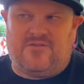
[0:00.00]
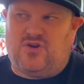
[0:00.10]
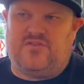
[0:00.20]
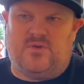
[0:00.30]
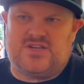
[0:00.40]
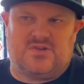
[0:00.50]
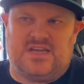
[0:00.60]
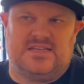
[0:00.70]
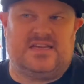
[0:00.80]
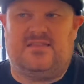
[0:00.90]
have got a few extra
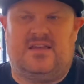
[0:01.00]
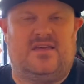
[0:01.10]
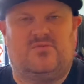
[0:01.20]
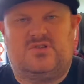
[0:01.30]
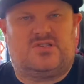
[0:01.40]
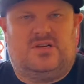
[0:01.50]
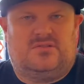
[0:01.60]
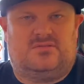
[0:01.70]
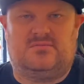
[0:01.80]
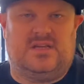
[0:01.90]
kegs out there that we'll just chuck
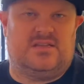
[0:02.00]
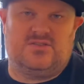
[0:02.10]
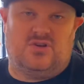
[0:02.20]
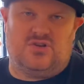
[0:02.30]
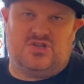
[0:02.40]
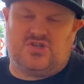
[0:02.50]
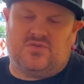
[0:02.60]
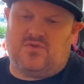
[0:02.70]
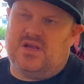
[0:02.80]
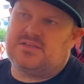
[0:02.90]
on. Yeah, it's not a huge
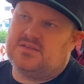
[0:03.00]
issue for us.